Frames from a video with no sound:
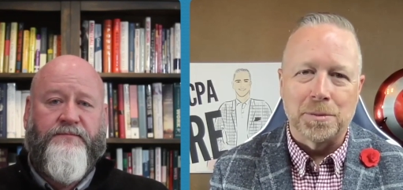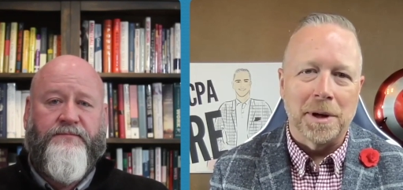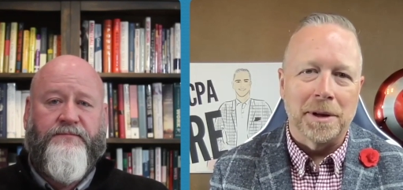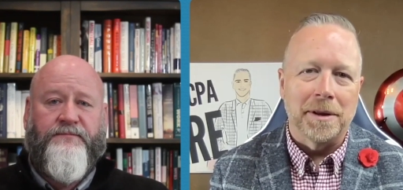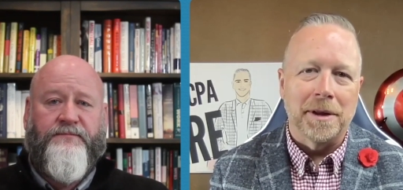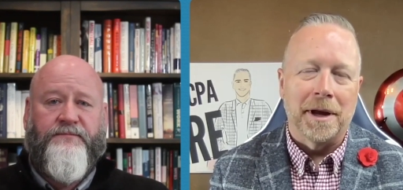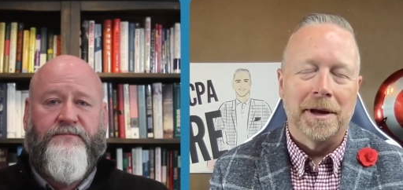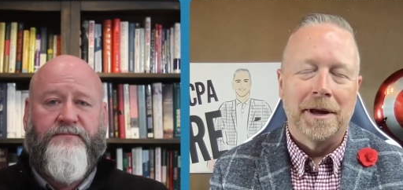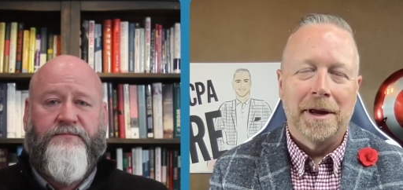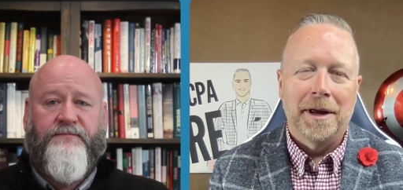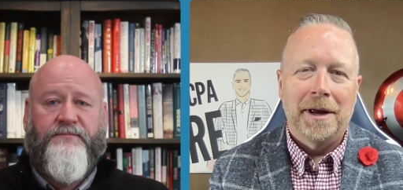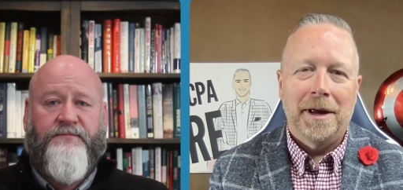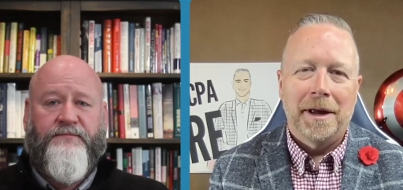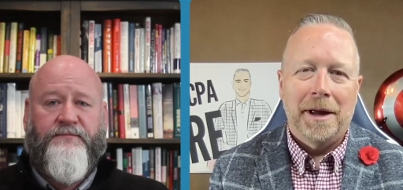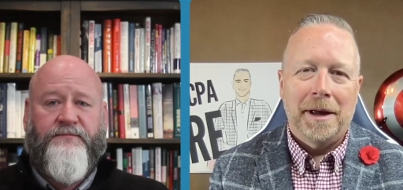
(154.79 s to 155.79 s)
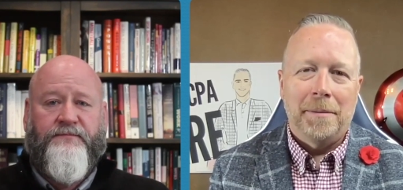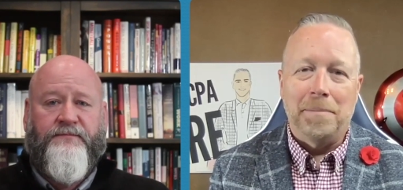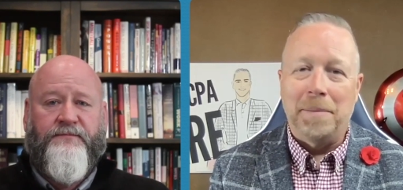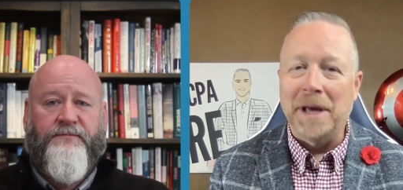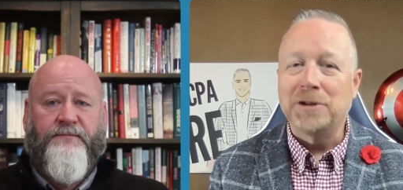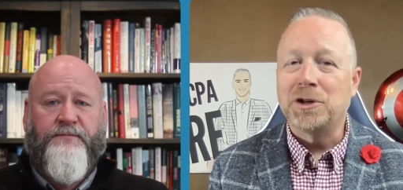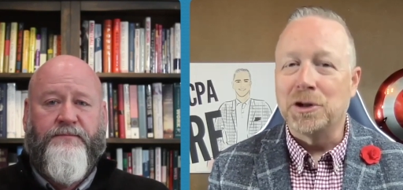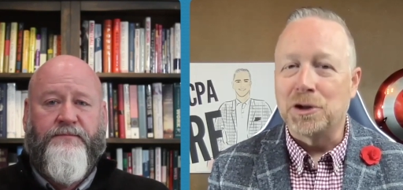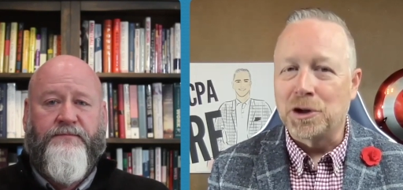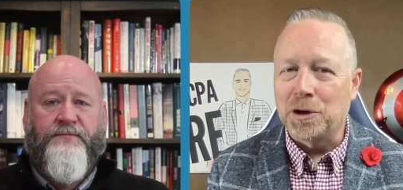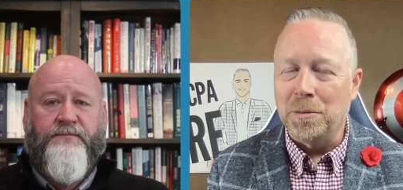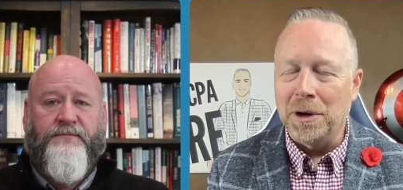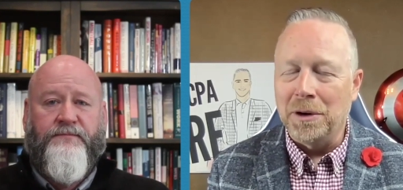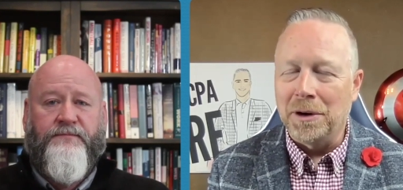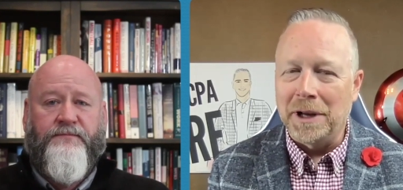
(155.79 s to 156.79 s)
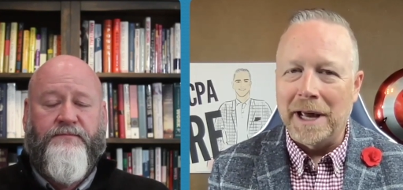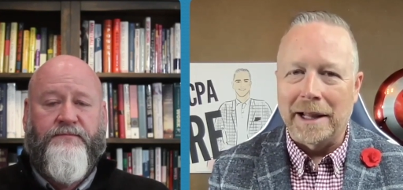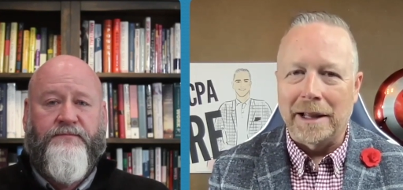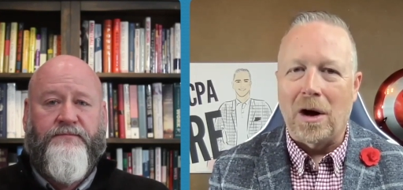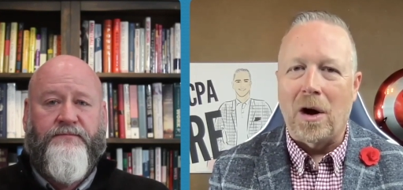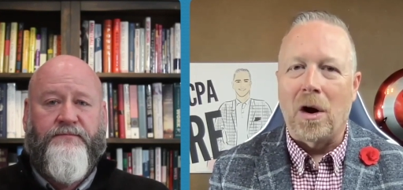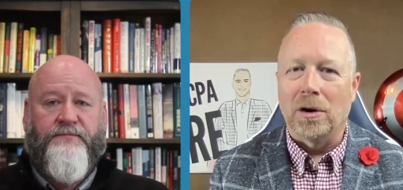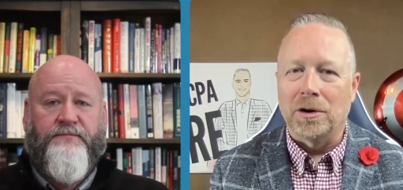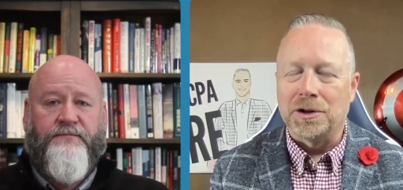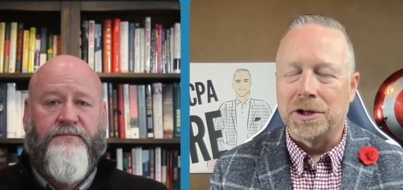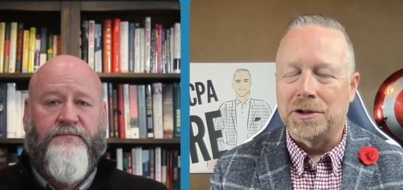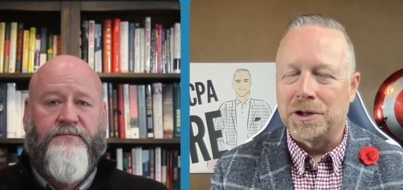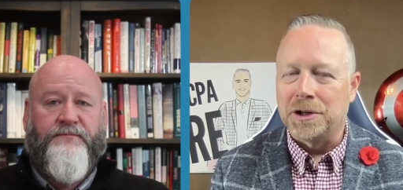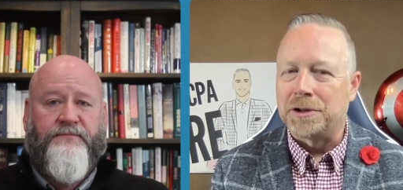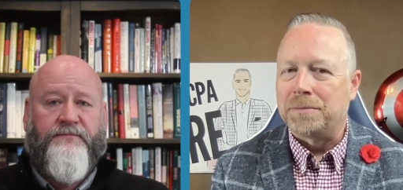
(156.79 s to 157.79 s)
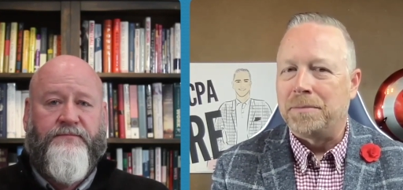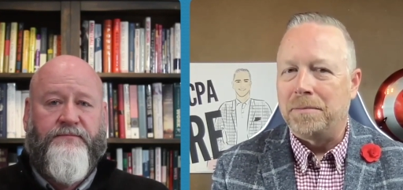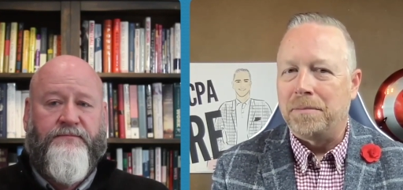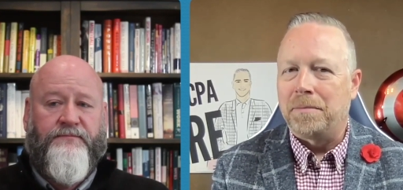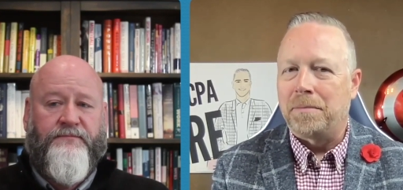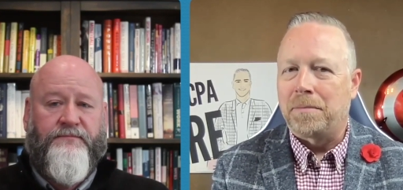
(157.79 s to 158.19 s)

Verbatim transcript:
Speaker 1: but the business community at large, is just